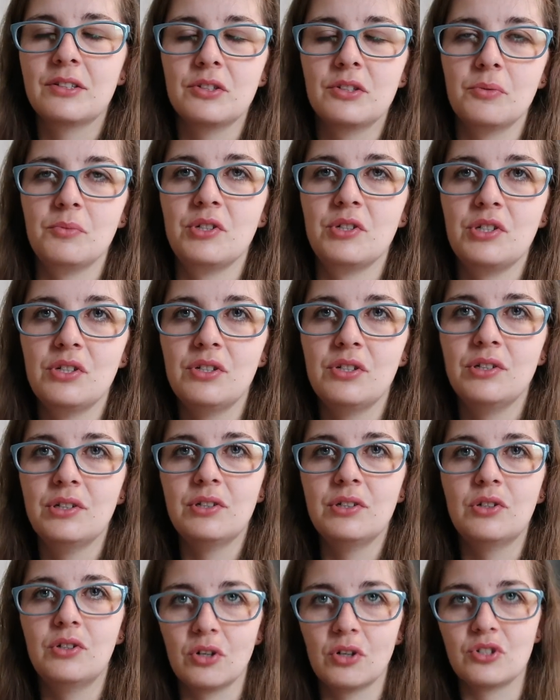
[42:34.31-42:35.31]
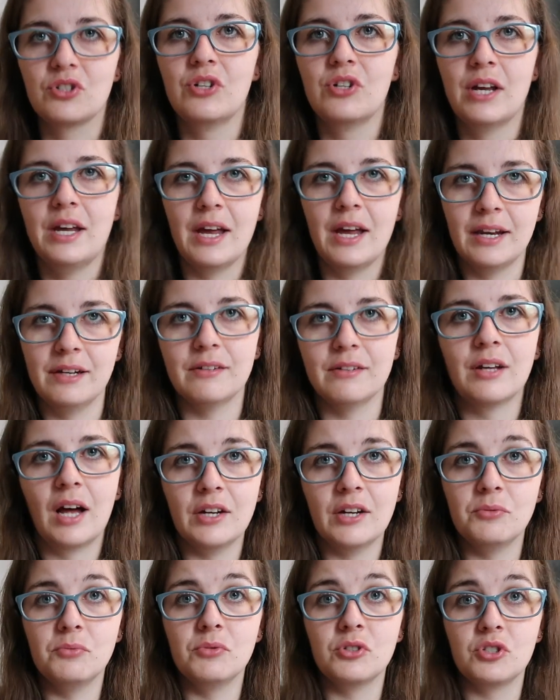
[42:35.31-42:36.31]
So we got straight in
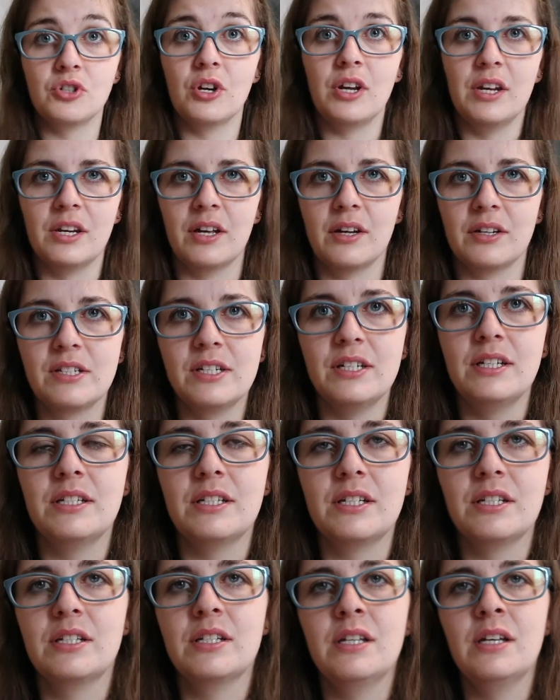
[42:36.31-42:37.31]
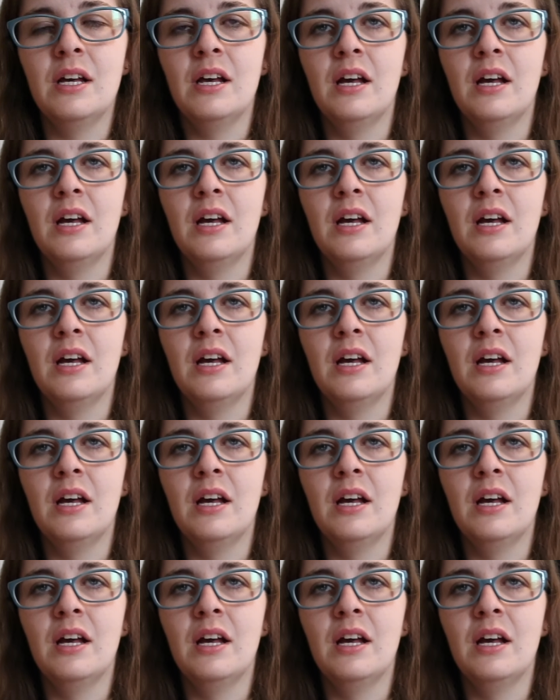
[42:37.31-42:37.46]
and were straight in our seats.